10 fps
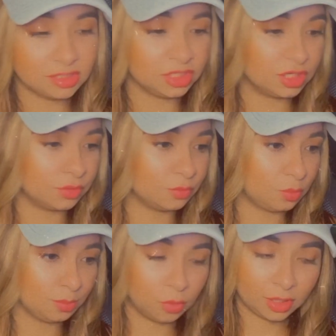you know,
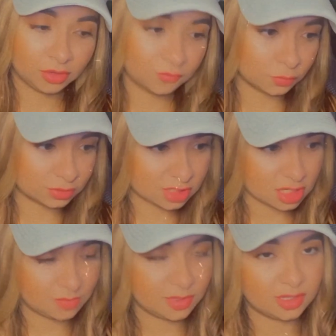working full
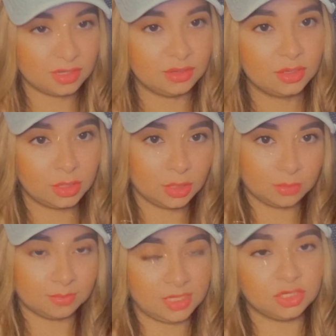time and then
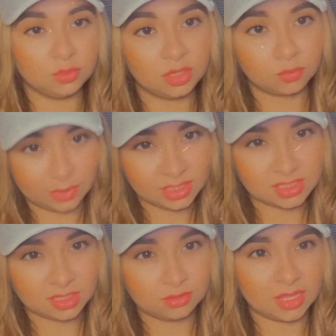me doing
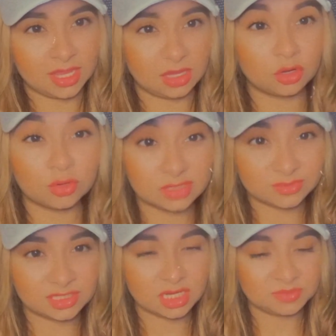retail like
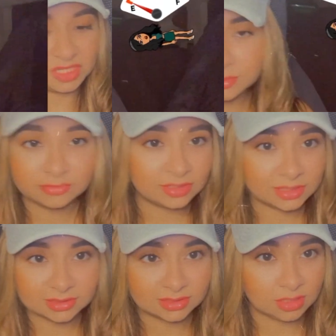Christmas time. I was
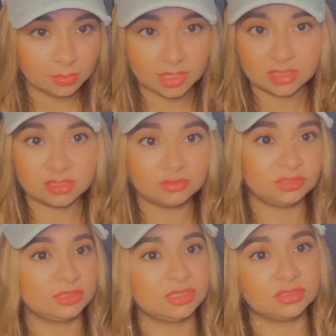falling asleep because I was
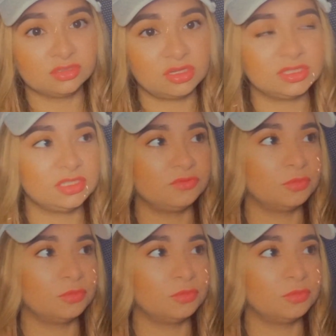just exhausted from